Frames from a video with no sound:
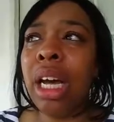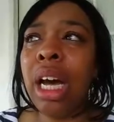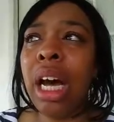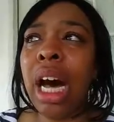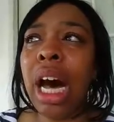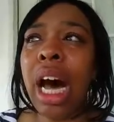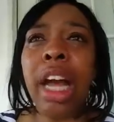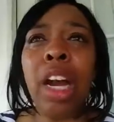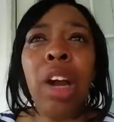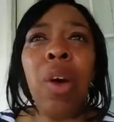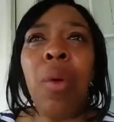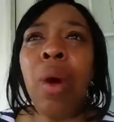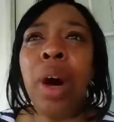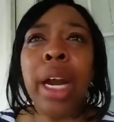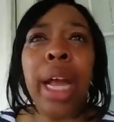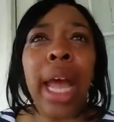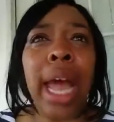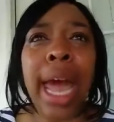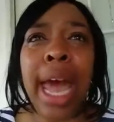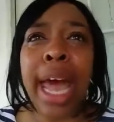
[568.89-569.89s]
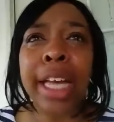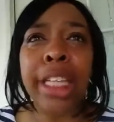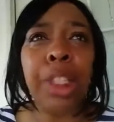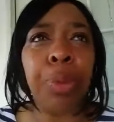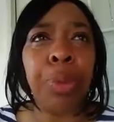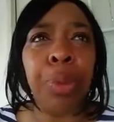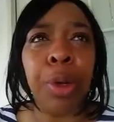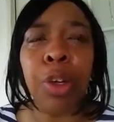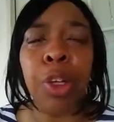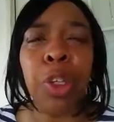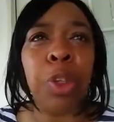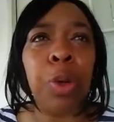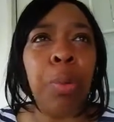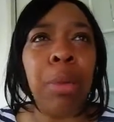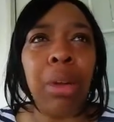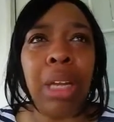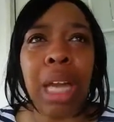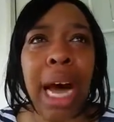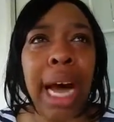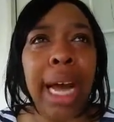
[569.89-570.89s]
I don't want to add spiritual
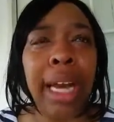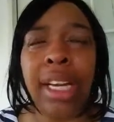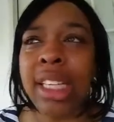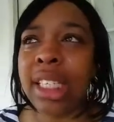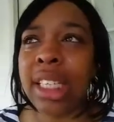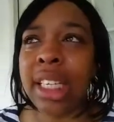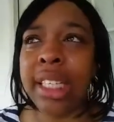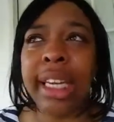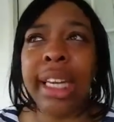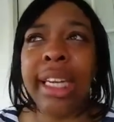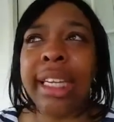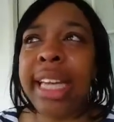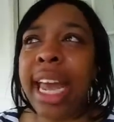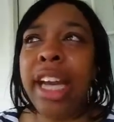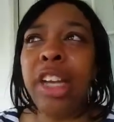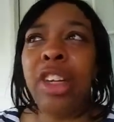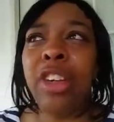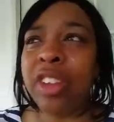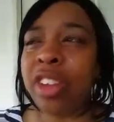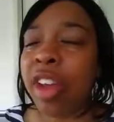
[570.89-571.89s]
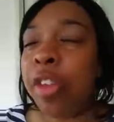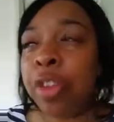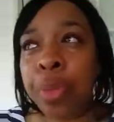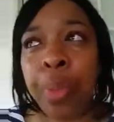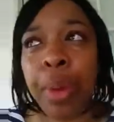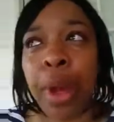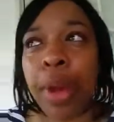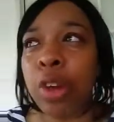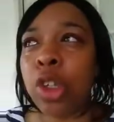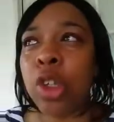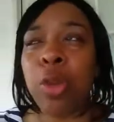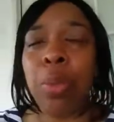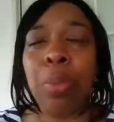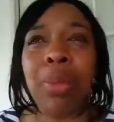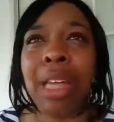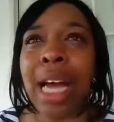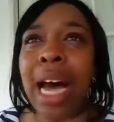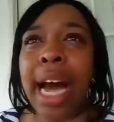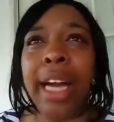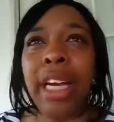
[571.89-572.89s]
blindness and the dangers of spiritual
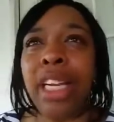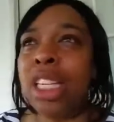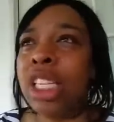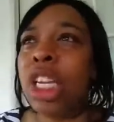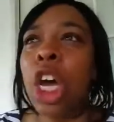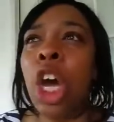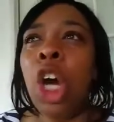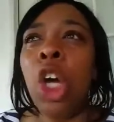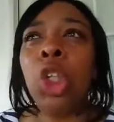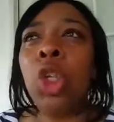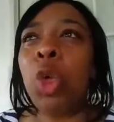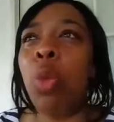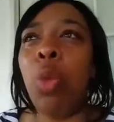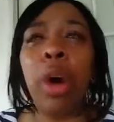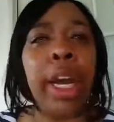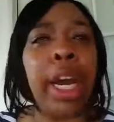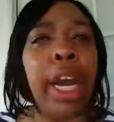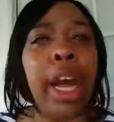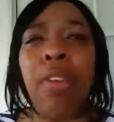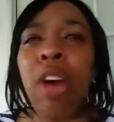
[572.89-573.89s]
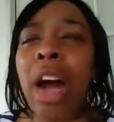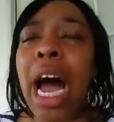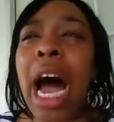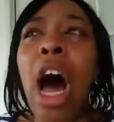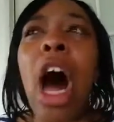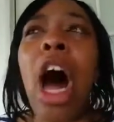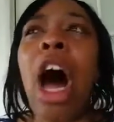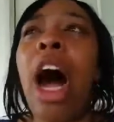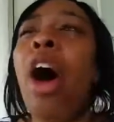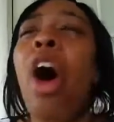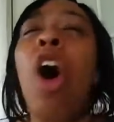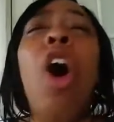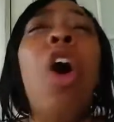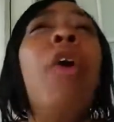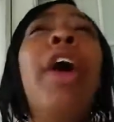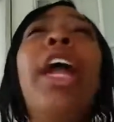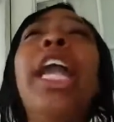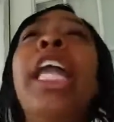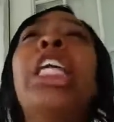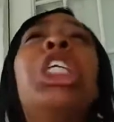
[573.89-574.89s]
blindness to whatever I, I
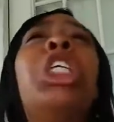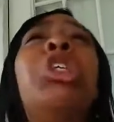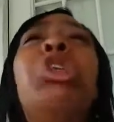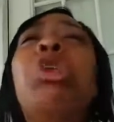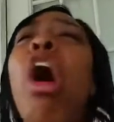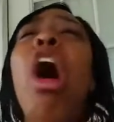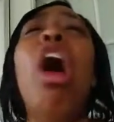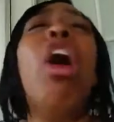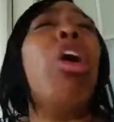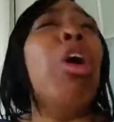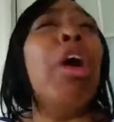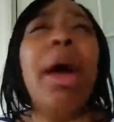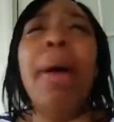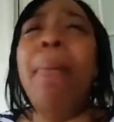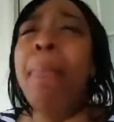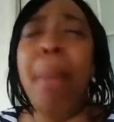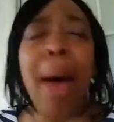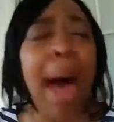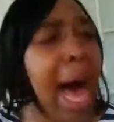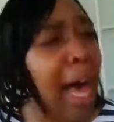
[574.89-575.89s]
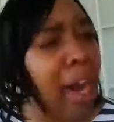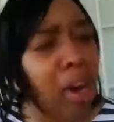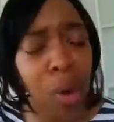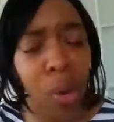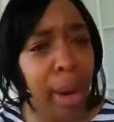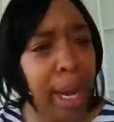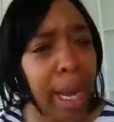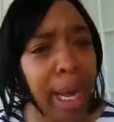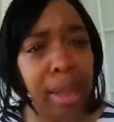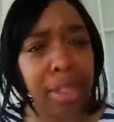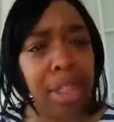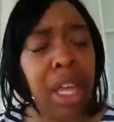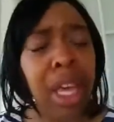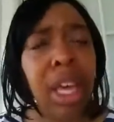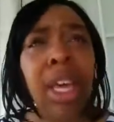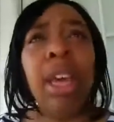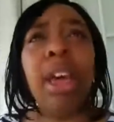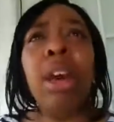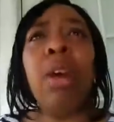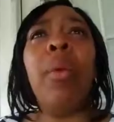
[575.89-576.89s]
already struggle and battle with.
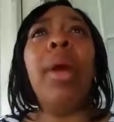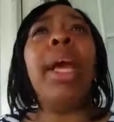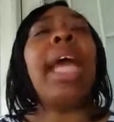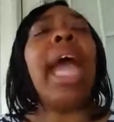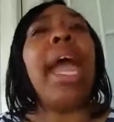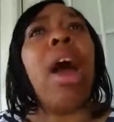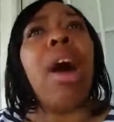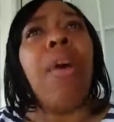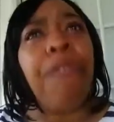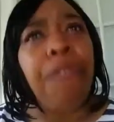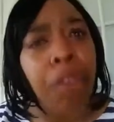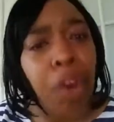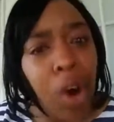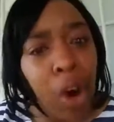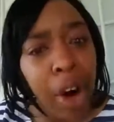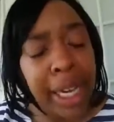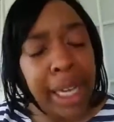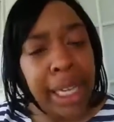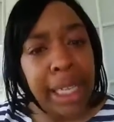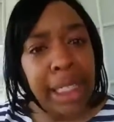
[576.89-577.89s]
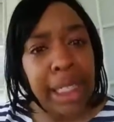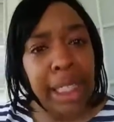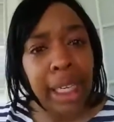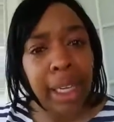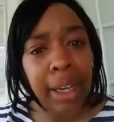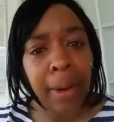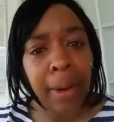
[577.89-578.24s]
We can't afford it.